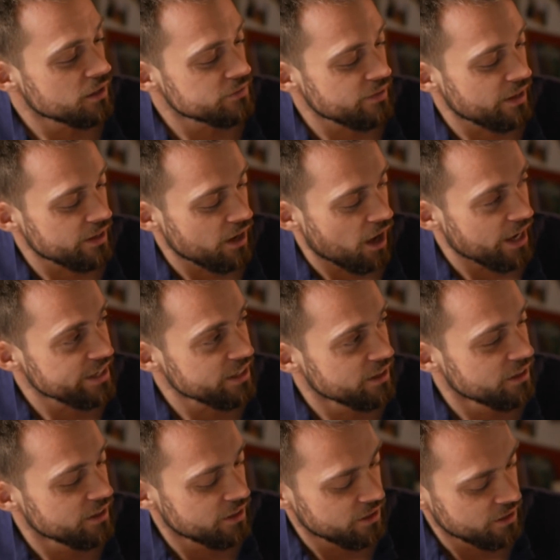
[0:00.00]
day 9.
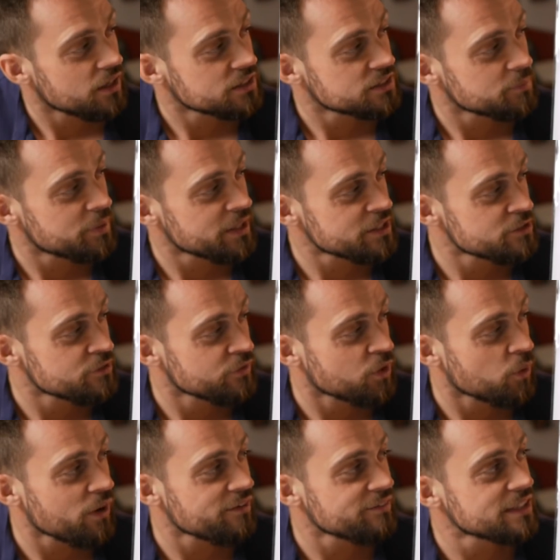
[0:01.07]
It's a picture of
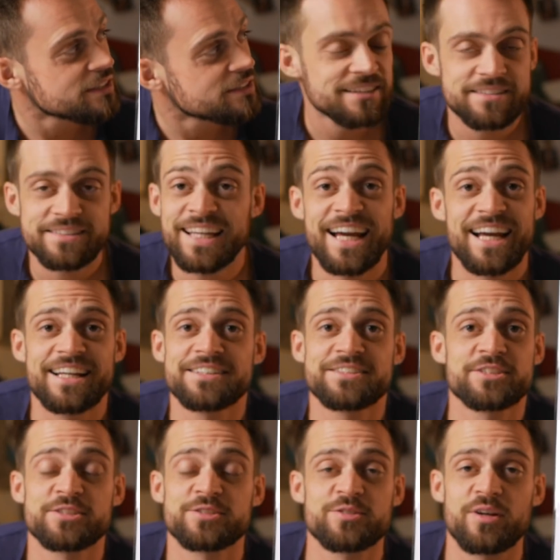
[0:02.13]
Aquarius. And yeah, it's
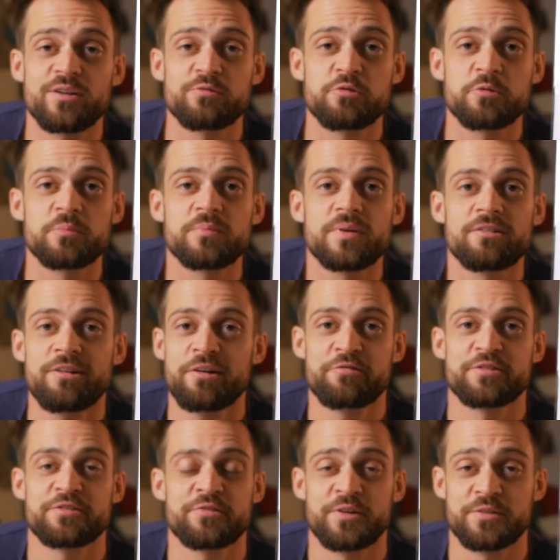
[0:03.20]
just done from a
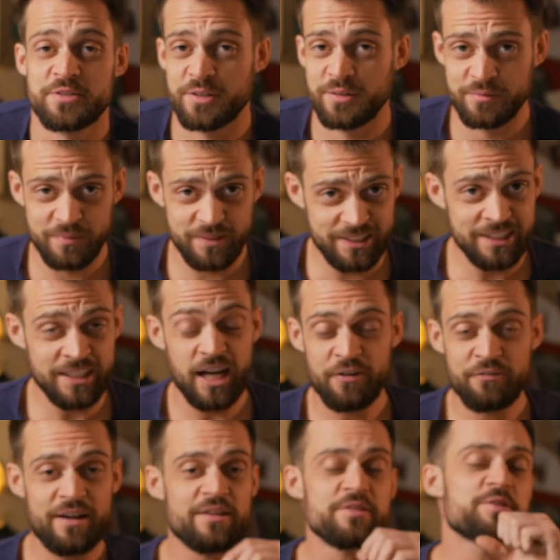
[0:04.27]
reference photo I
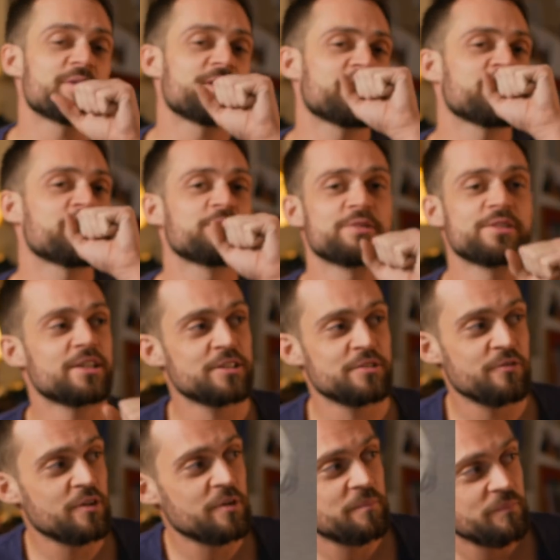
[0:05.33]
found doing a Google search
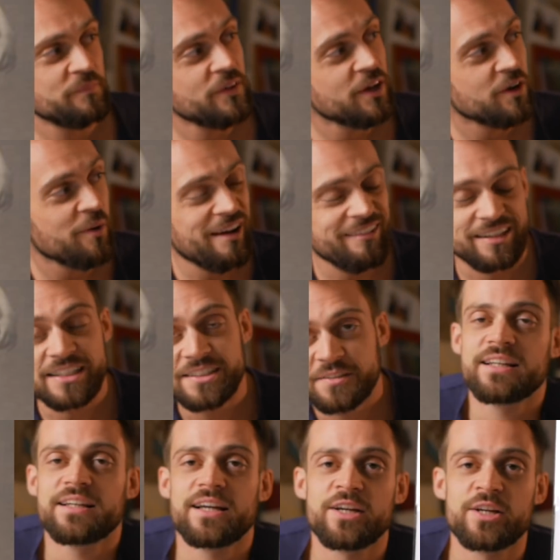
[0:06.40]
for Aquarius.
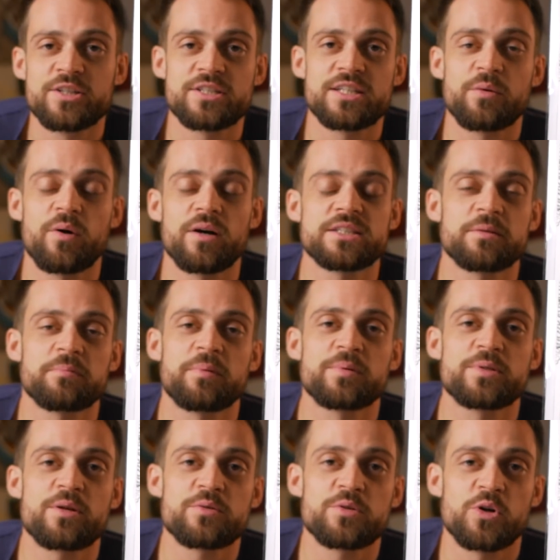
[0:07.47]
You can see why some people
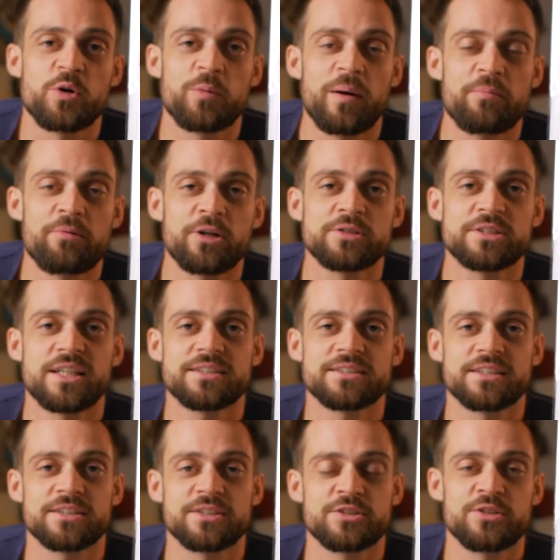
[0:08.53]
don't talk about process,
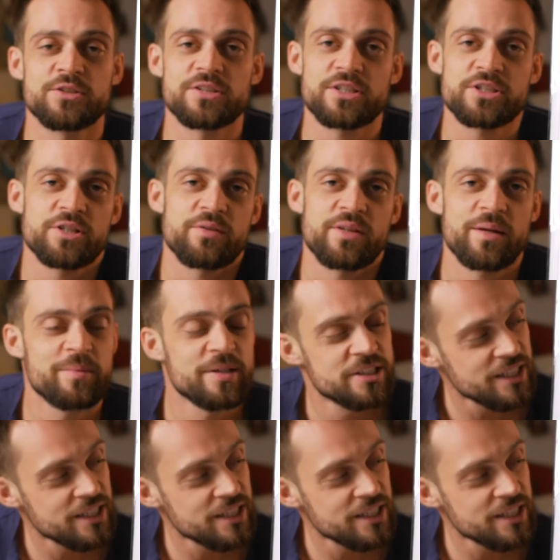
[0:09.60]
because as soon as I show the image